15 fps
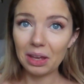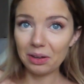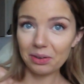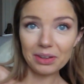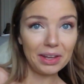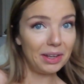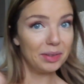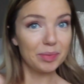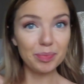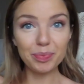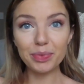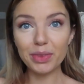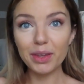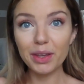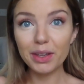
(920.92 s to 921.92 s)
Okay,
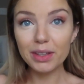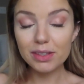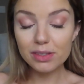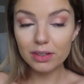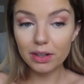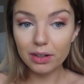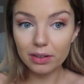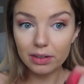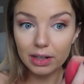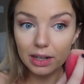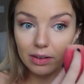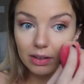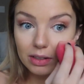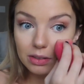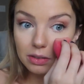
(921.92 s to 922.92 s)
so
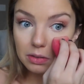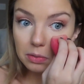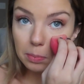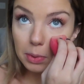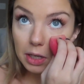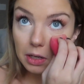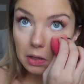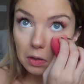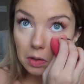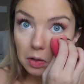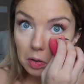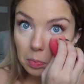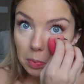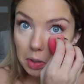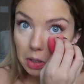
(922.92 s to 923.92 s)
now I just bake a
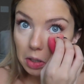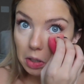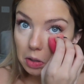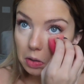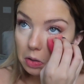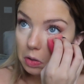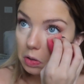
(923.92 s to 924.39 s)
little bit.